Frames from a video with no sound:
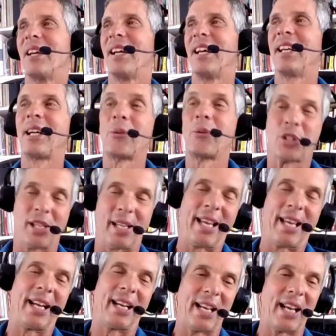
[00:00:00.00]
And I was
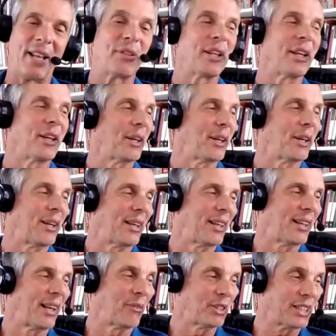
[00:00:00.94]
glad I got there.
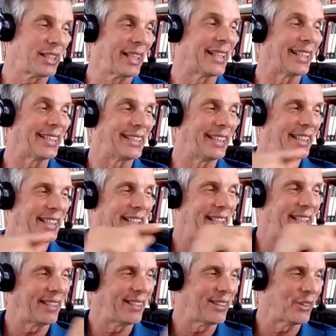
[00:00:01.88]
I was glad I did
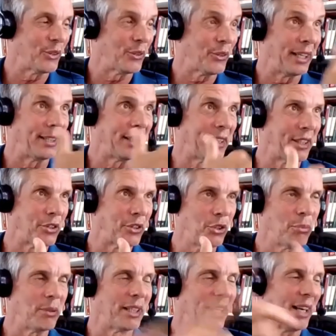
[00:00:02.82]
it, or they did it
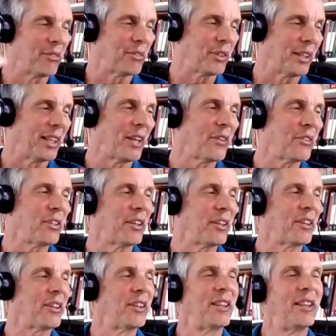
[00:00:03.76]
to me after I got
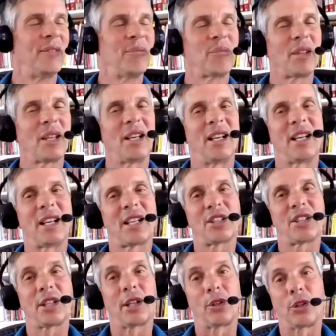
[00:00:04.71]
there,
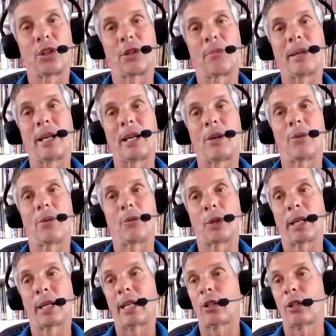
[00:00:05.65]
because uh, I learned about
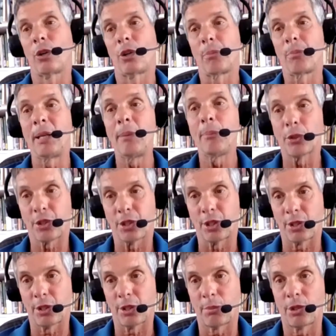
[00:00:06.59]
what I call the people
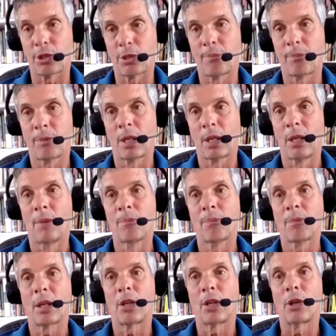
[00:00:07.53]
systems.
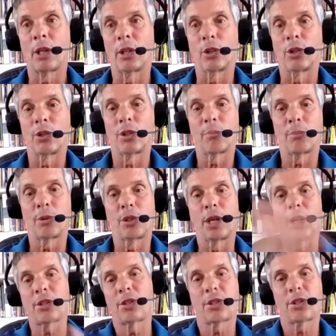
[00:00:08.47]
You know, I learned the
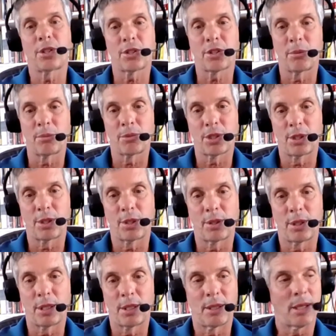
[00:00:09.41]
production systems
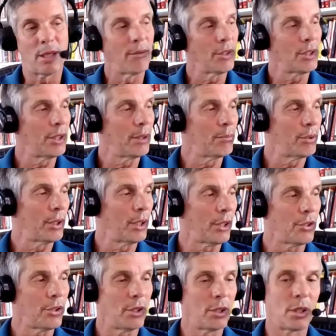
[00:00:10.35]
and uh, obviously in
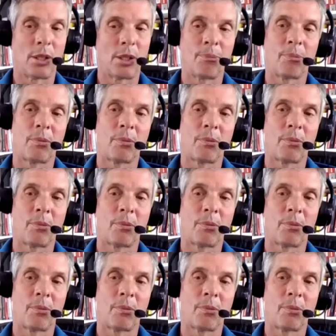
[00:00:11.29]
production.